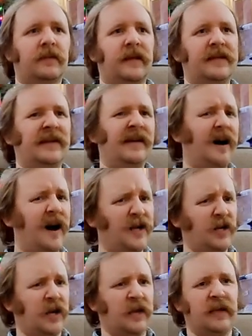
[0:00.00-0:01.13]
it's not a hot
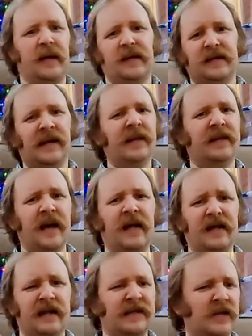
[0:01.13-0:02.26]
chocolate yet. It's not
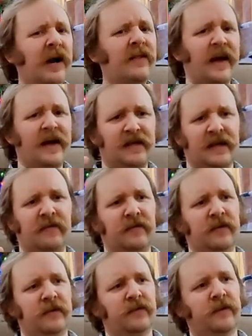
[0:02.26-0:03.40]
that
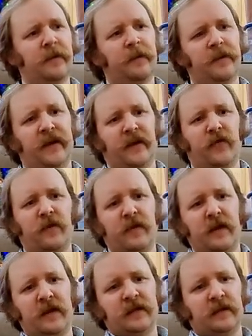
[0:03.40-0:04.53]
level of like
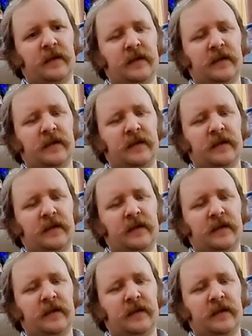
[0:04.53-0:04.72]
creaminess, but